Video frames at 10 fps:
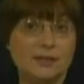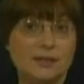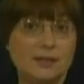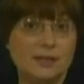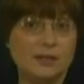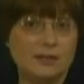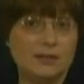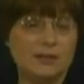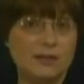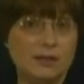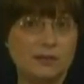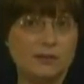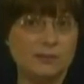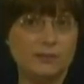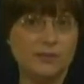the,
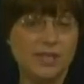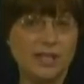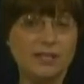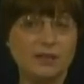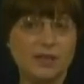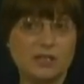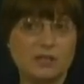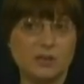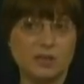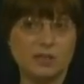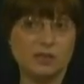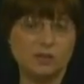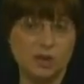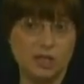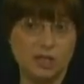intellectually
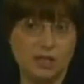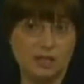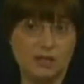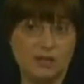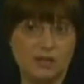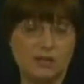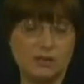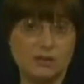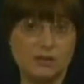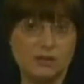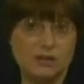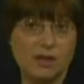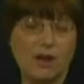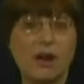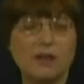speaking, there there
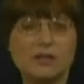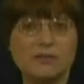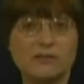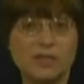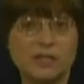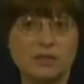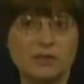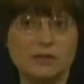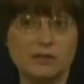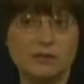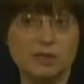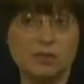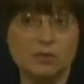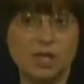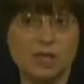there are some physical
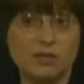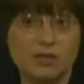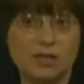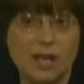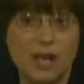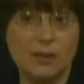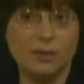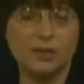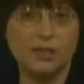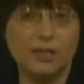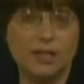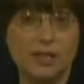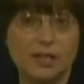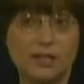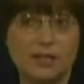some changes that happen,
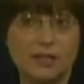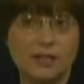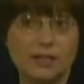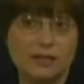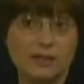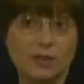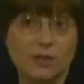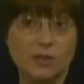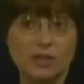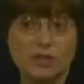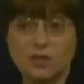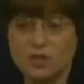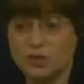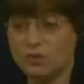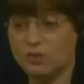you know, when you